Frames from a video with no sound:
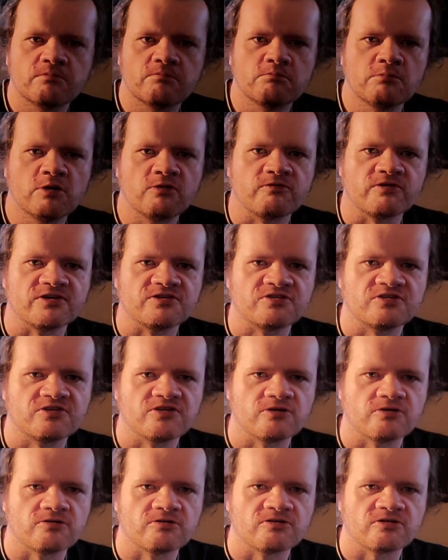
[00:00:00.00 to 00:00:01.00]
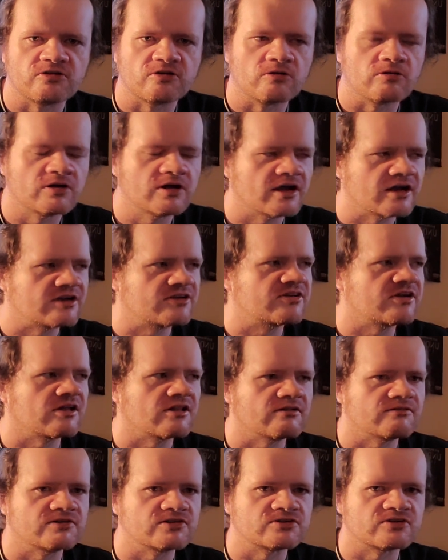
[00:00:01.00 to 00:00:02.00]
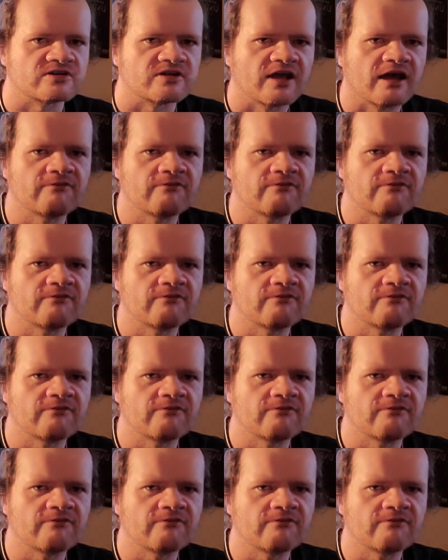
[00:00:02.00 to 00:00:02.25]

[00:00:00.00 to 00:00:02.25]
Movies do too, and television.